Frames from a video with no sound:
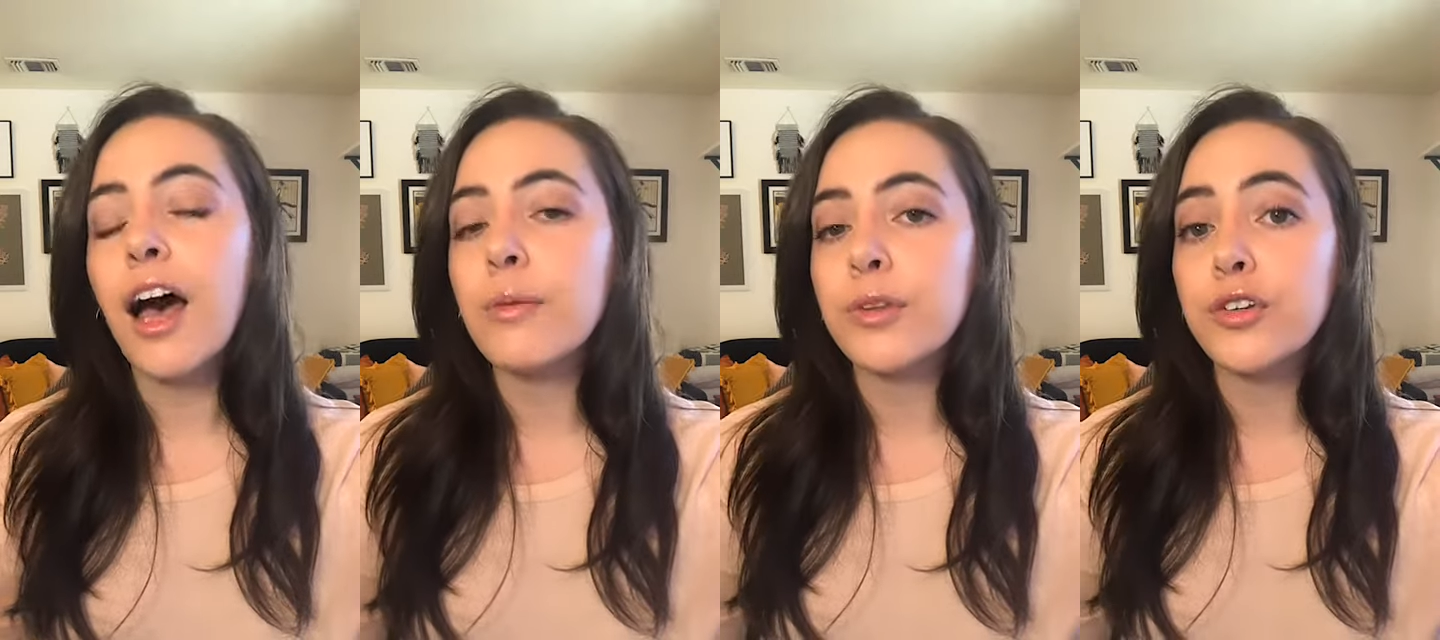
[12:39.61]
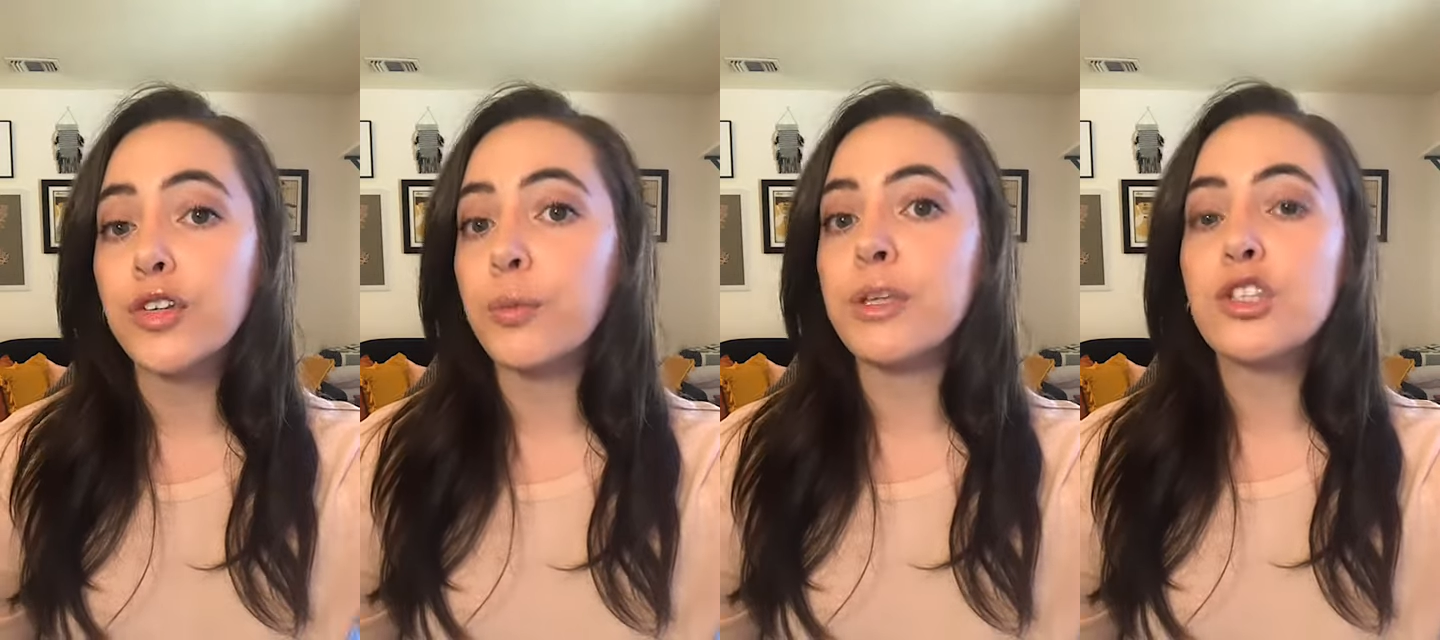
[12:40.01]
They're a
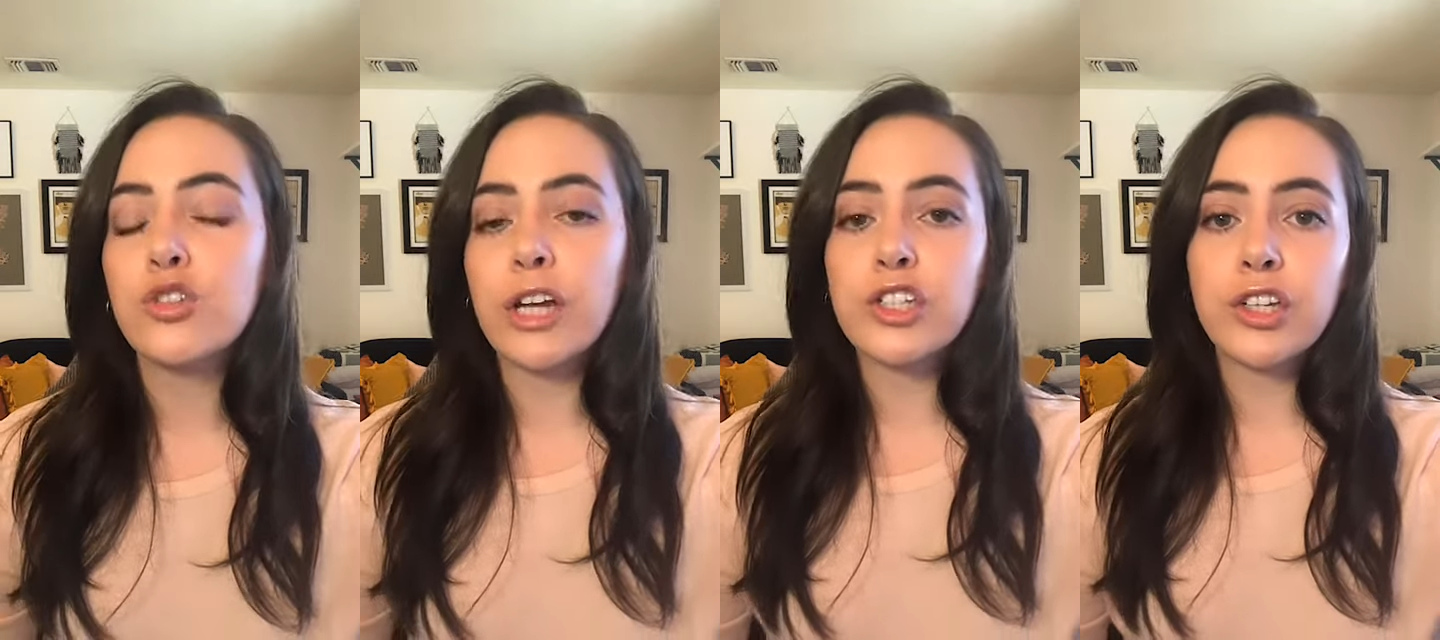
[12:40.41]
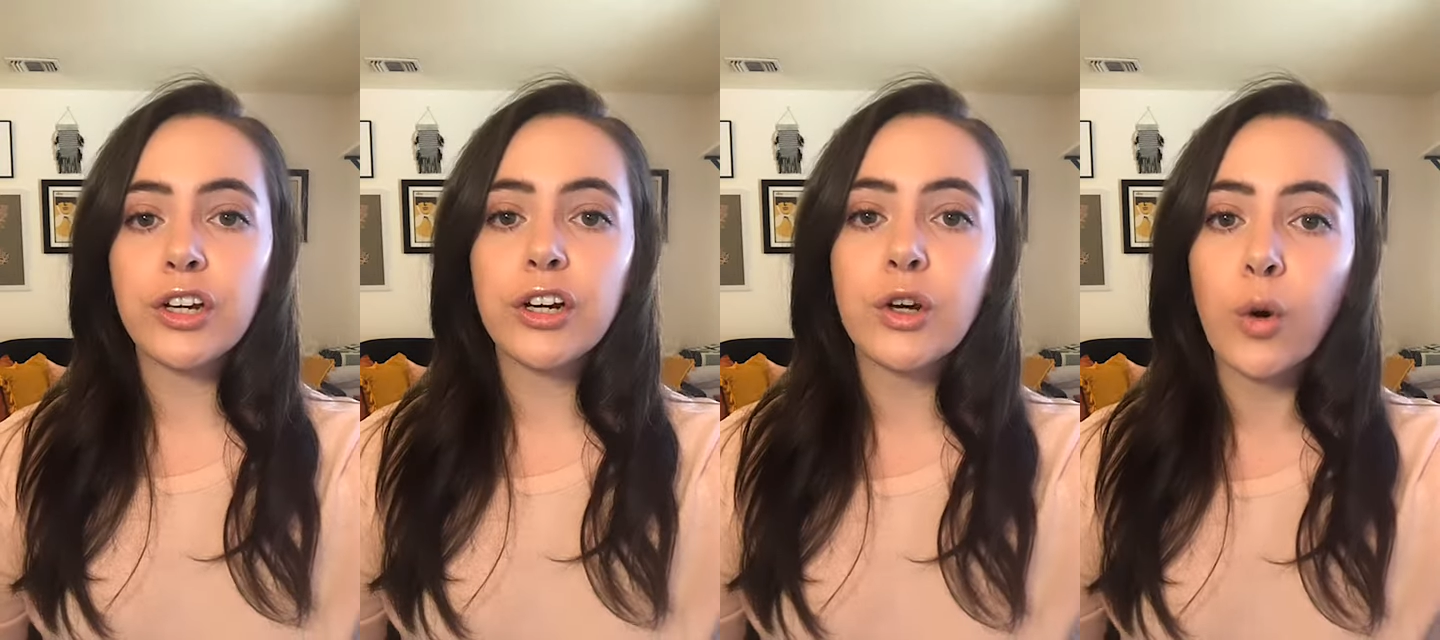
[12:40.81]
little bit
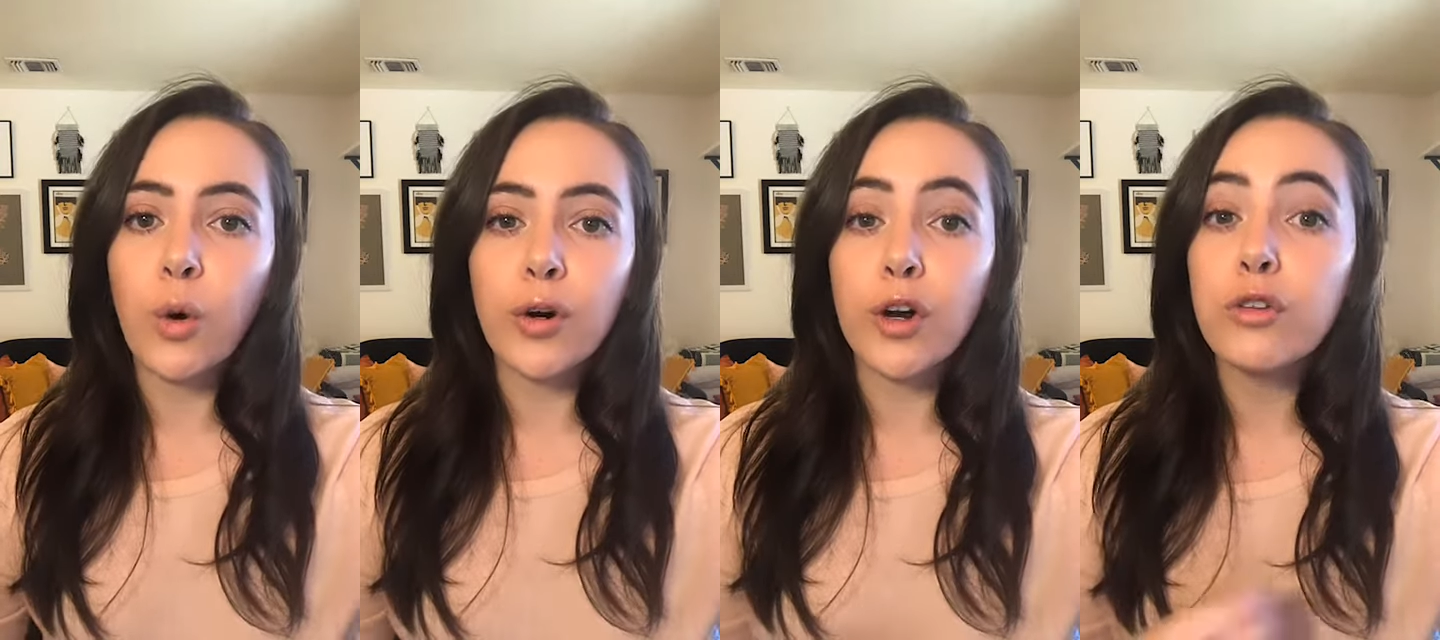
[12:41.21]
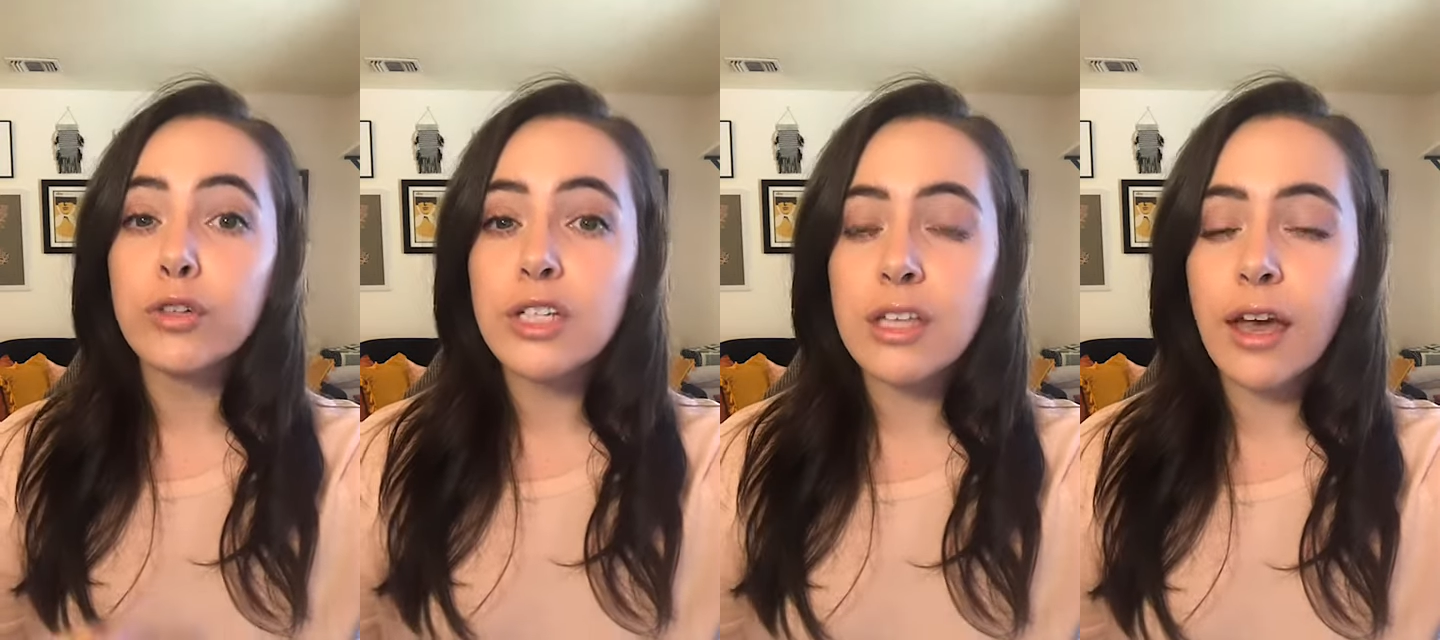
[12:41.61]
stretchier or
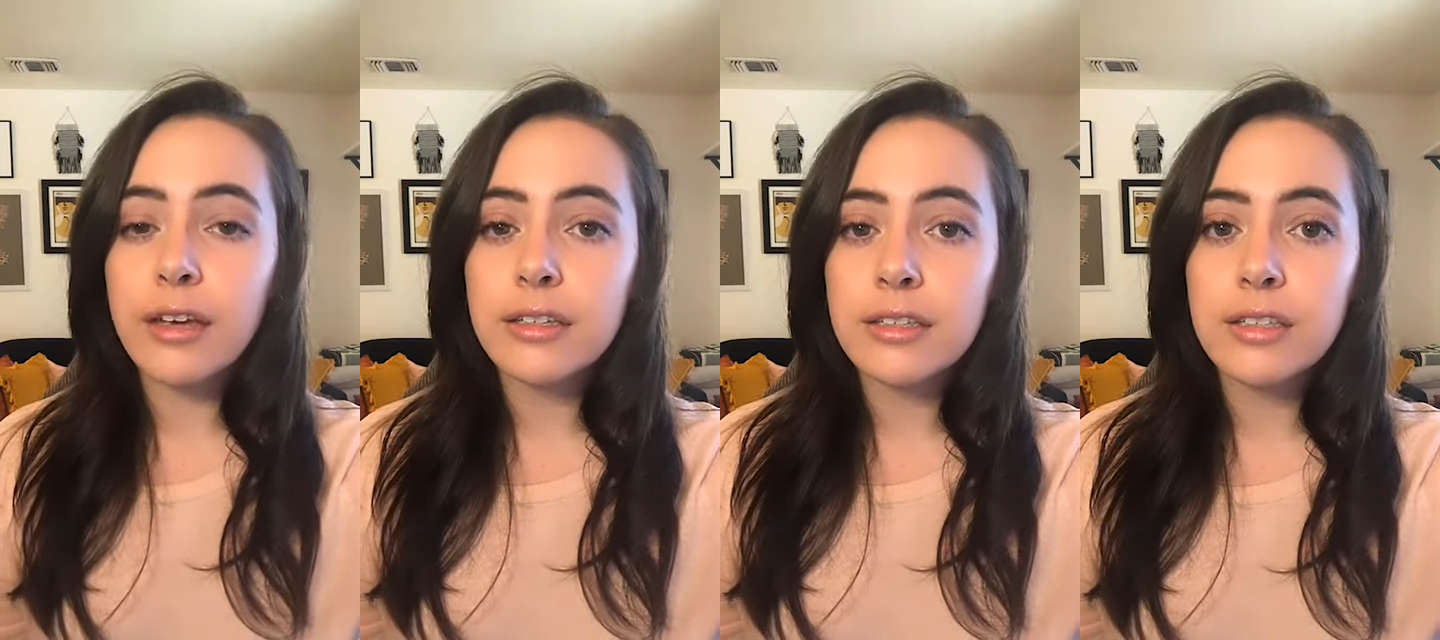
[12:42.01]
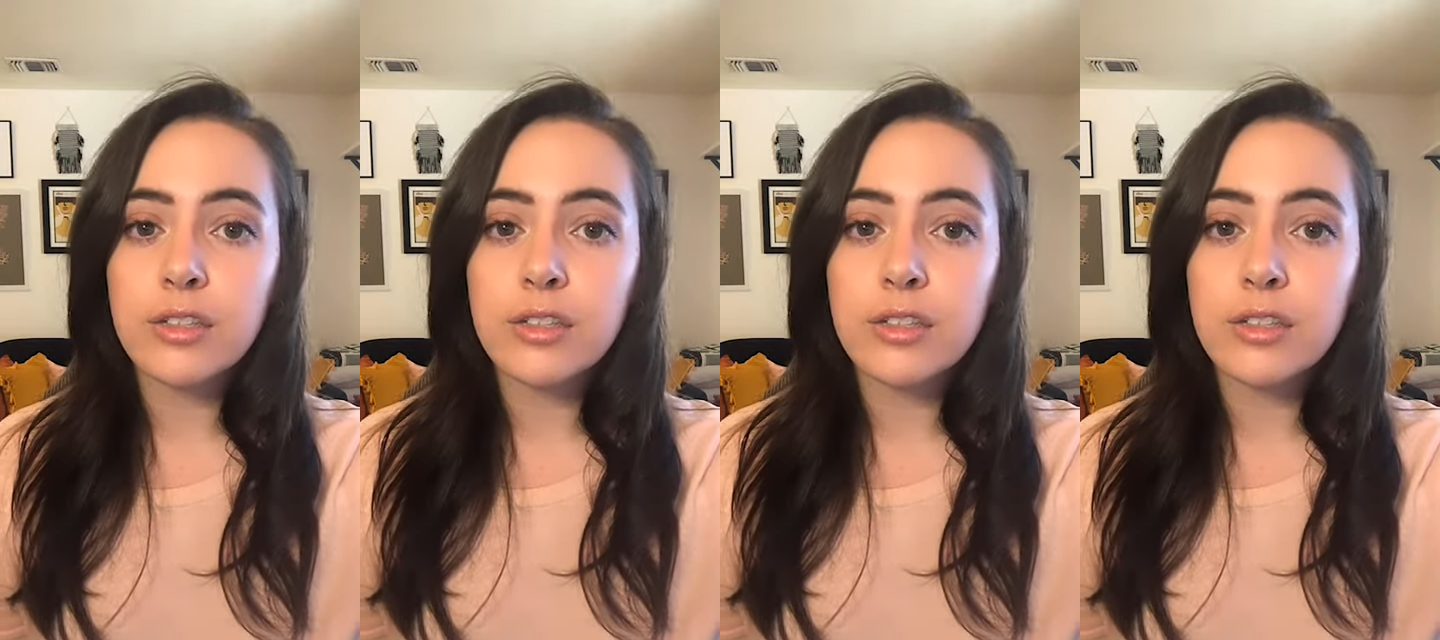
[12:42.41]
oversized.